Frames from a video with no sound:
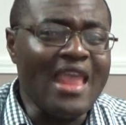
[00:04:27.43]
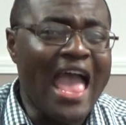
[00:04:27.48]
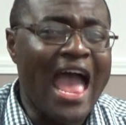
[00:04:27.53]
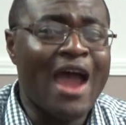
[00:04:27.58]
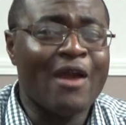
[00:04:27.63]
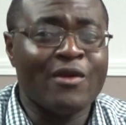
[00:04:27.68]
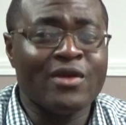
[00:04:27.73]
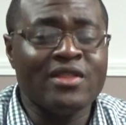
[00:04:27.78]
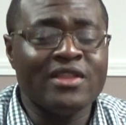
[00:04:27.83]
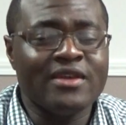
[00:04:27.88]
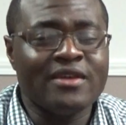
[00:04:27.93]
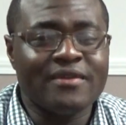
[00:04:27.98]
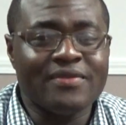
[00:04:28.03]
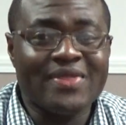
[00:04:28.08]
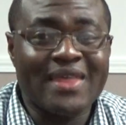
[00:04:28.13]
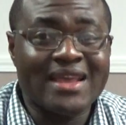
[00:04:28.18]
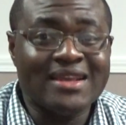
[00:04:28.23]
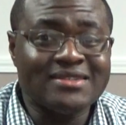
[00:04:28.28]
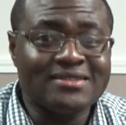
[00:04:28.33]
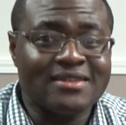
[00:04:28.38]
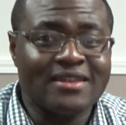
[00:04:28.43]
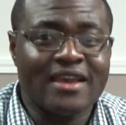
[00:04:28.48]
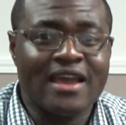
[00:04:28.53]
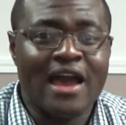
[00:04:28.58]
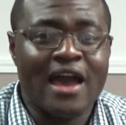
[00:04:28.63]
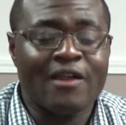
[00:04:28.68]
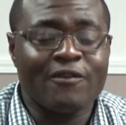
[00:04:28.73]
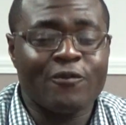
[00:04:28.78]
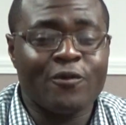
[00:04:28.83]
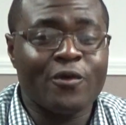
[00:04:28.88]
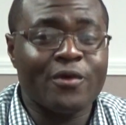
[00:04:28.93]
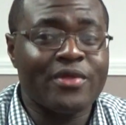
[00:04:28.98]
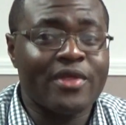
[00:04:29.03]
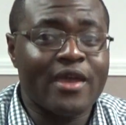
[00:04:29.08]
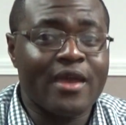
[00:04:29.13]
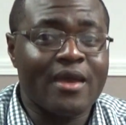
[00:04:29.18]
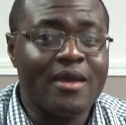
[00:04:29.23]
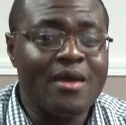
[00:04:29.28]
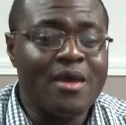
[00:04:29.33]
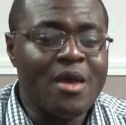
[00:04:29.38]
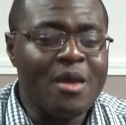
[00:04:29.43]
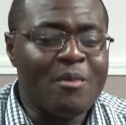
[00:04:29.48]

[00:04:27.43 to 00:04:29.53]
I really give thanks to God for that.